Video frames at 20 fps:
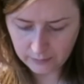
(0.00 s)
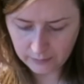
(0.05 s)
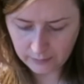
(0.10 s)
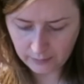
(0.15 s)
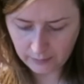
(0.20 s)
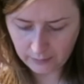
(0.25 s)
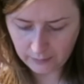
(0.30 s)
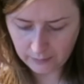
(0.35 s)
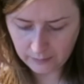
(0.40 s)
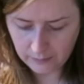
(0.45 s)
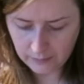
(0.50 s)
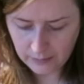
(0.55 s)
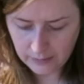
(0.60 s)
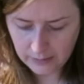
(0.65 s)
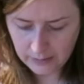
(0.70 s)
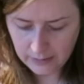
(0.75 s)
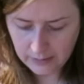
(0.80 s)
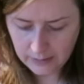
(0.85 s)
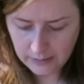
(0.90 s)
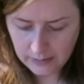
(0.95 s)
so
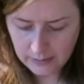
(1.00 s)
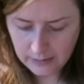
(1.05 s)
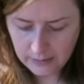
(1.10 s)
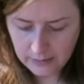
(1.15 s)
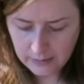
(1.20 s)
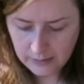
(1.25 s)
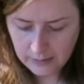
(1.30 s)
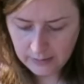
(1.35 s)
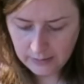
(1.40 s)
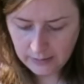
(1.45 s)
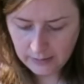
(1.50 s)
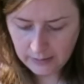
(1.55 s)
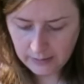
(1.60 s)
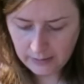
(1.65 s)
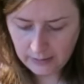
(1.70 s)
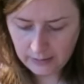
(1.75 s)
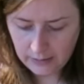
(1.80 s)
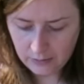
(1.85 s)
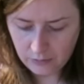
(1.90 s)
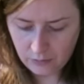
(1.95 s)
I
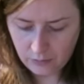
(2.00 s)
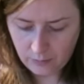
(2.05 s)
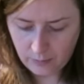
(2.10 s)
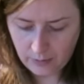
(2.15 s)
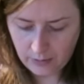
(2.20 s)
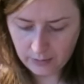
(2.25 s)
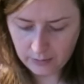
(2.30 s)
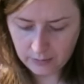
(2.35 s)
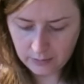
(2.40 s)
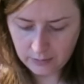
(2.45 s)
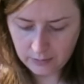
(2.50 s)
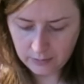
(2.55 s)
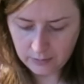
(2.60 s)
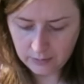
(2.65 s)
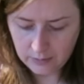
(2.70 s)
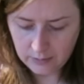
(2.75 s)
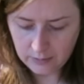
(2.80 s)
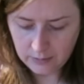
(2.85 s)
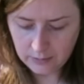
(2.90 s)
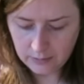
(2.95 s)
think it should work
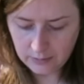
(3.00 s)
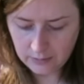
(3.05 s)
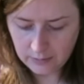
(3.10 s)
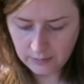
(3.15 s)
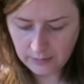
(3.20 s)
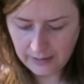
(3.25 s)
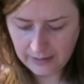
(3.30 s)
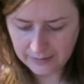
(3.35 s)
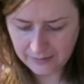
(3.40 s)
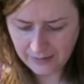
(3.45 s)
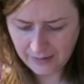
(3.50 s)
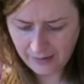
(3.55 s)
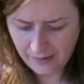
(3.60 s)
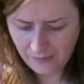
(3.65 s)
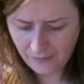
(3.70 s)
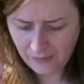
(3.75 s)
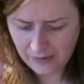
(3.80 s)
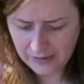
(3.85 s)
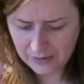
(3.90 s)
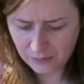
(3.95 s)
yeah, did I
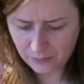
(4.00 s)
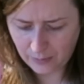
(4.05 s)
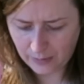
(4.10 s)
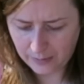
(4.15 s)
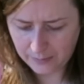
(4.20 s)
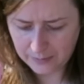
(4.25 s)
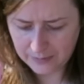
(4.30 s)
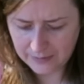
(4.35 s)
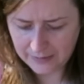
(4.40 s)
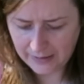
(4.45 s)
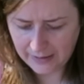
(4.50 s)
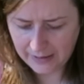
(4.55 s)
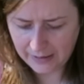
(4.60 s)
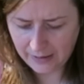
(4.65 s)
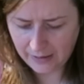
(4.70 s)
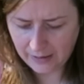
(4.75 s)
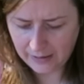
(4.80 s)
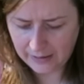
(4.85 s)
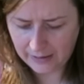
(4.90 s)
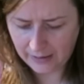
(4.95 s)
finish what I was
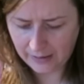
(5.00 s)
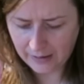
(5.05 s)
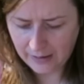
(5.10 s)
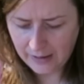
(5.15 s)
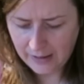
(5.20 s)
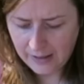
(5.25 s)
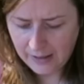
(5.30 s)
saying earlier?